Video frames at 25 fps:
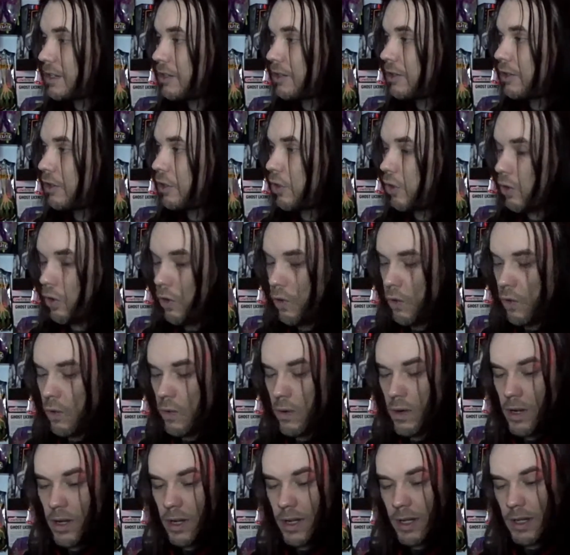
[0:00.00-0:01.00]

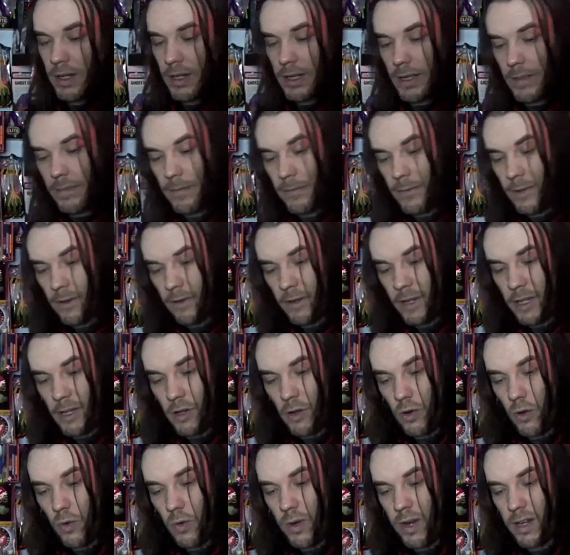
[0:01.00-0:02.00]
cool. Very
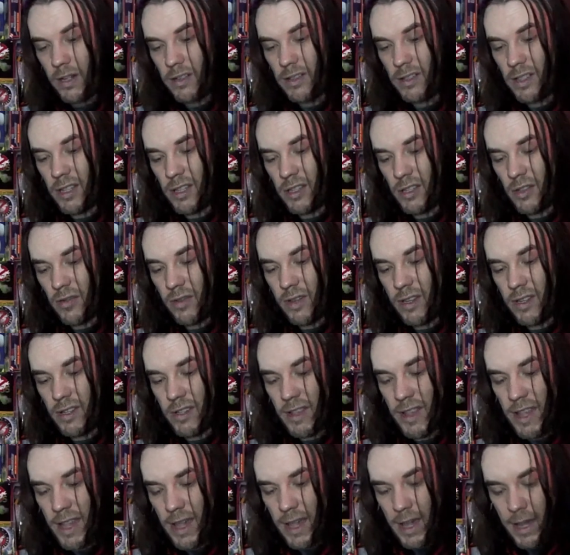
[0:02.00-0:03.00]
cool accessories
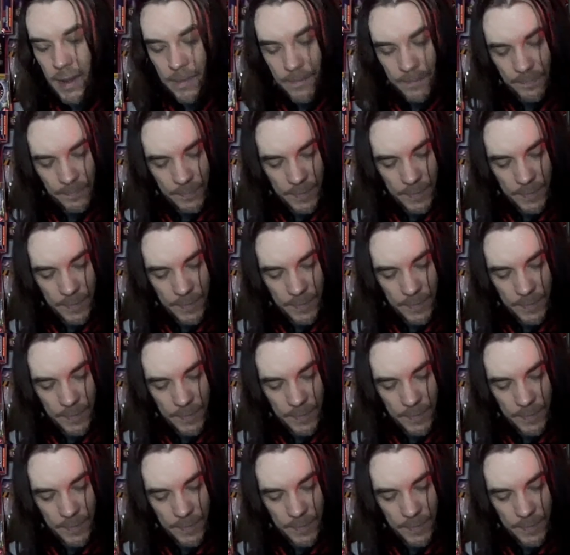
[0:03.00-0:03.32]
there.